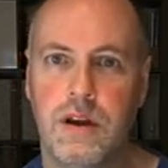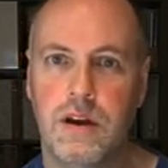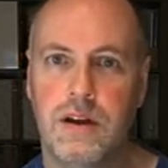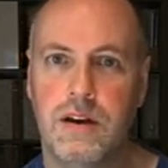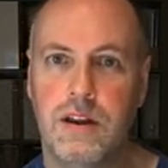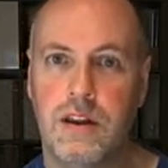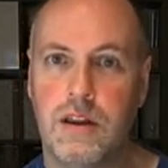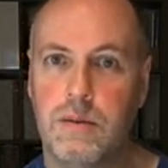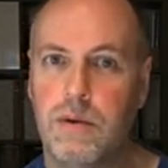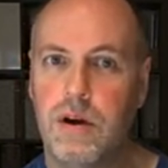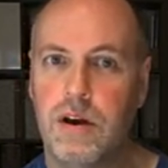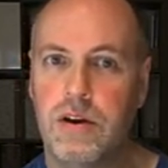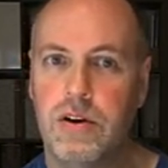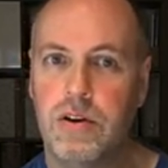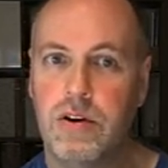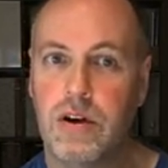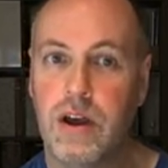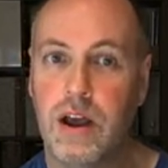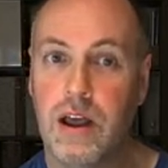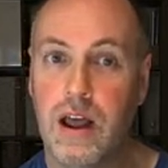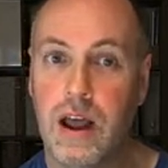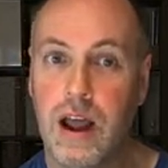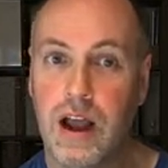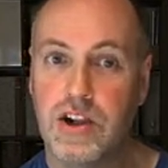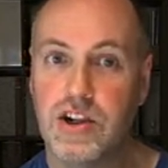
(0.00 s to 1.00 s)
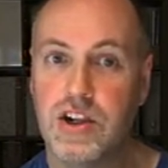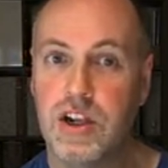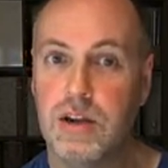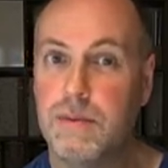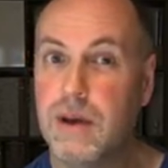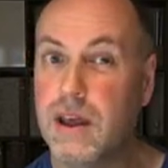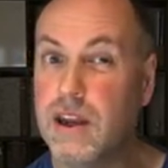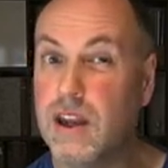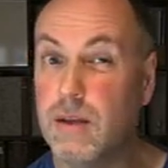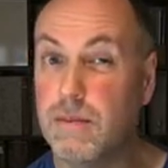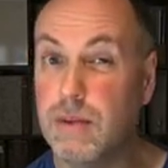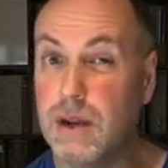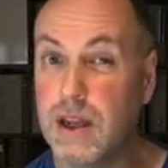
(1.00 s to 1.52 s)
Now, there might not actually be
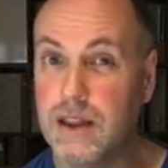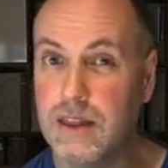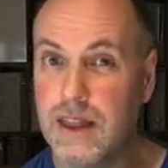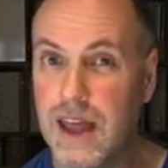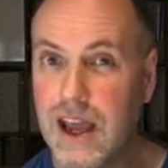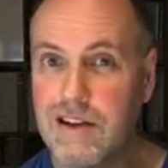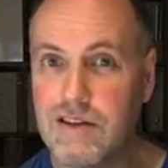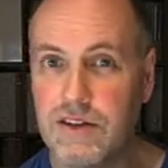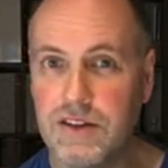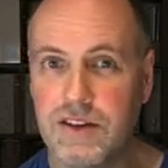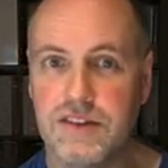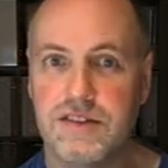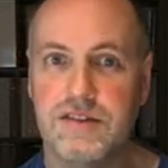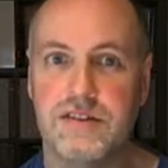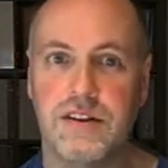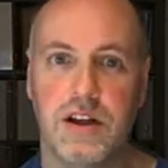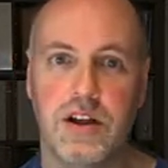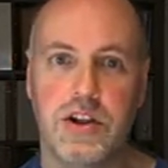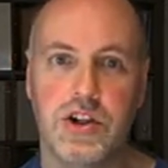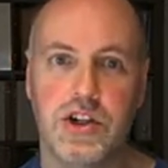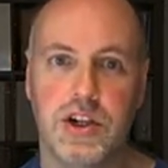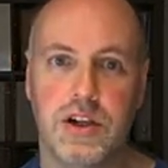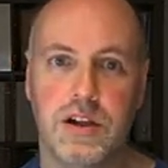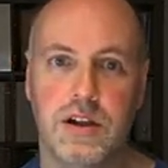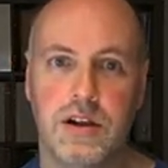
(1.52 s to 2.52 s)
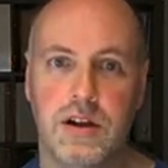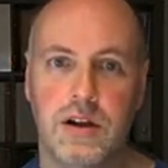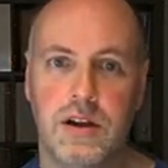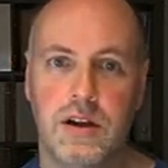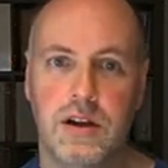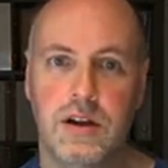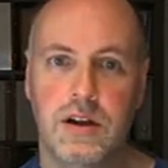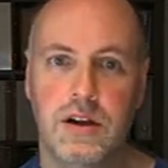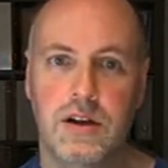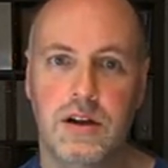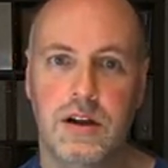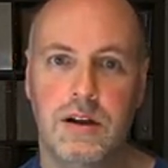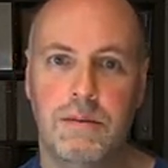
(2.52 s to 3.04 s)
anybody there at this stage,
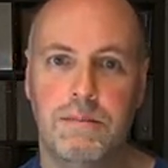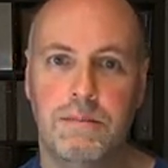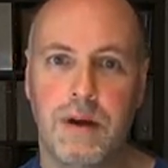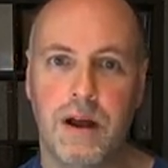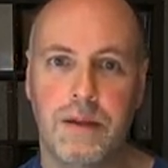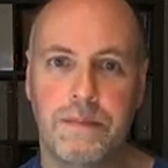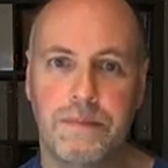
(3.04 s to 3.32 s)
but